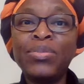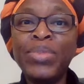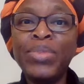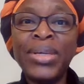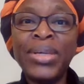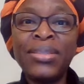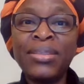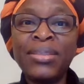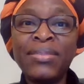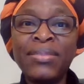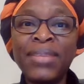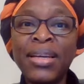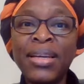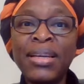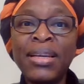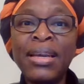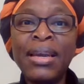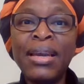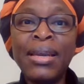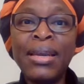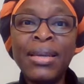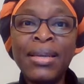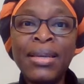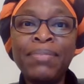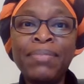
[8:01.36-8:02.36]
is better than
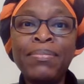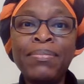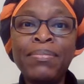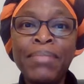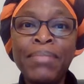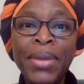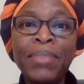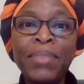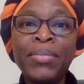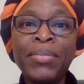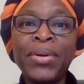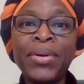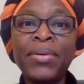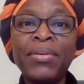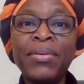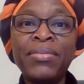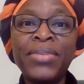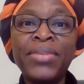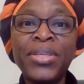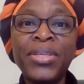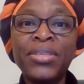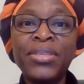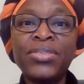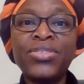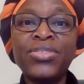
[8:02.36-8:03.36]
any member
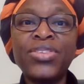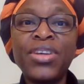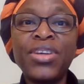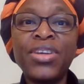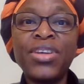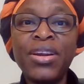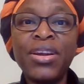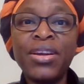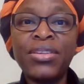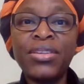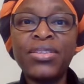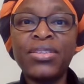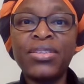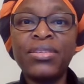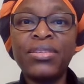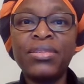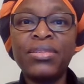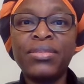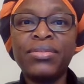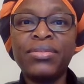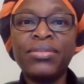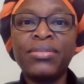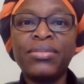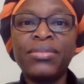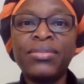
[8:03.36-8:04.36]
of his church,
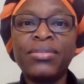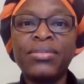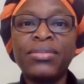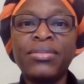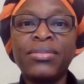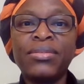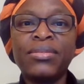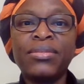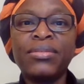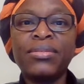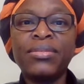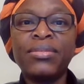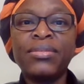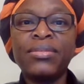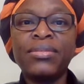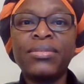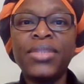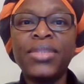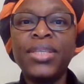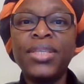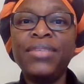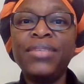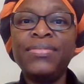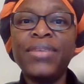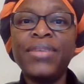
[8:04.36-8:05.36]

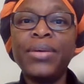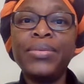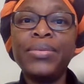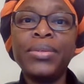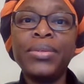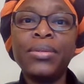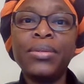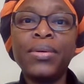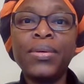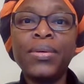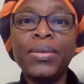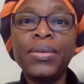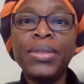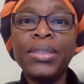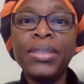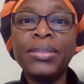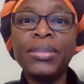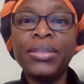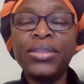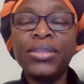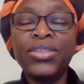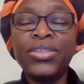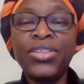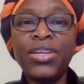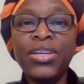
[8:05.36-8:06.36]
if I will call
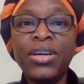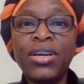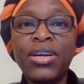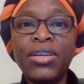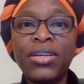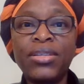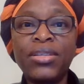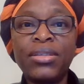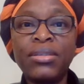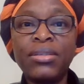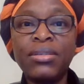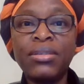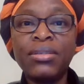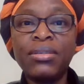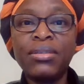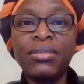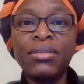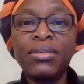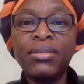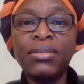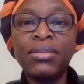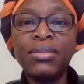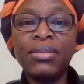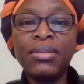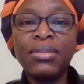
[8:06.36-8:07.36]
it a church.
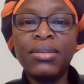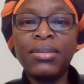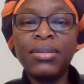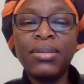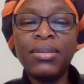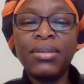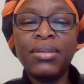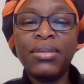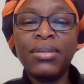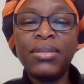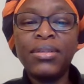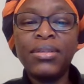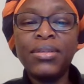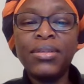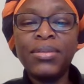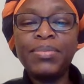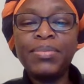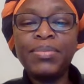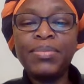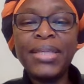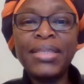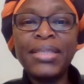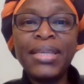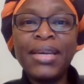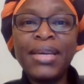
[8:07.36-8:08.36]
So,
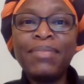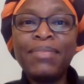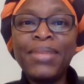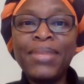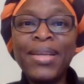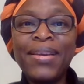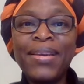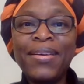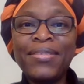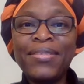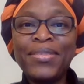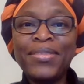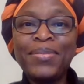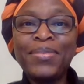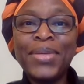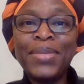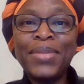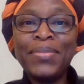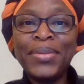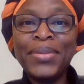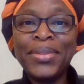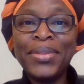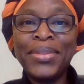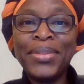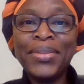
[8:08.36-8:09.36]
my dear beloved
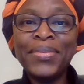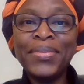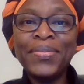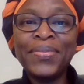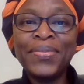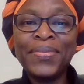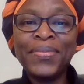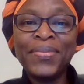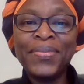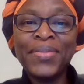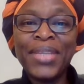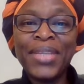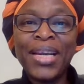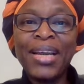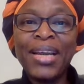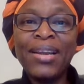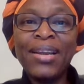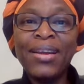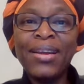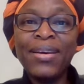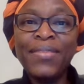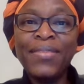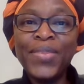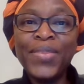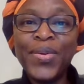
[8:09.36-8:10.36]
people, I
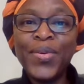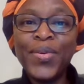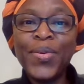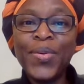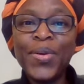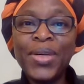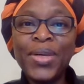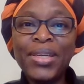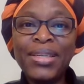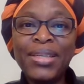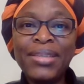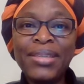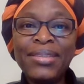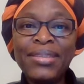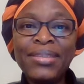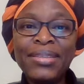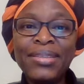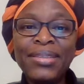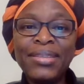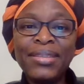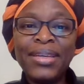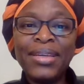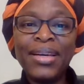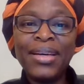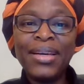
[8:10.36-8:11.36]
love you all.
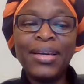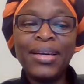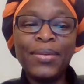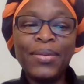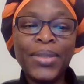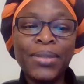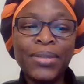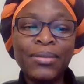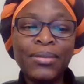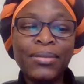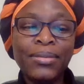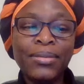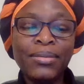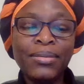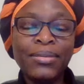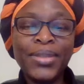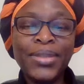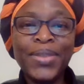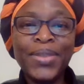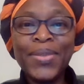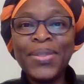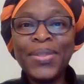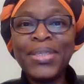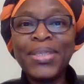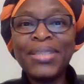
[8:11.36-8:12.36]
I will
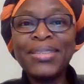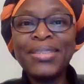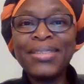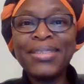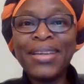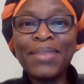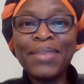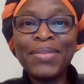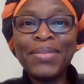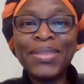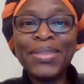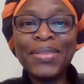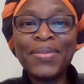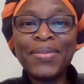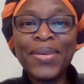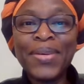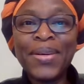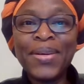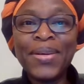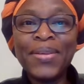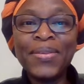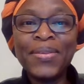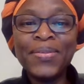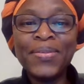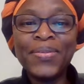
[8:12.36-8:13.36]
use this time as
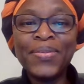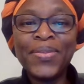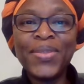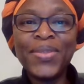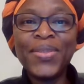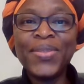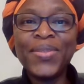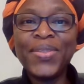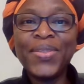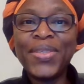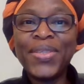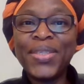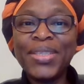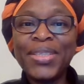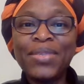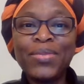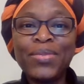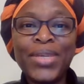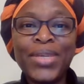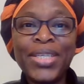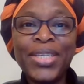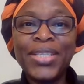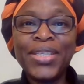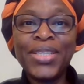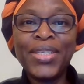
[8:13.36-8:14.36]
well to just
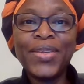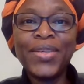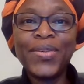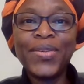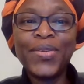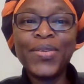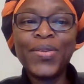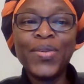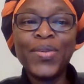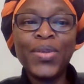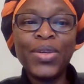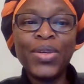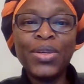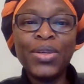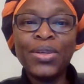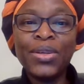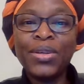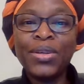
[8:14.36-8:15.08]
wish you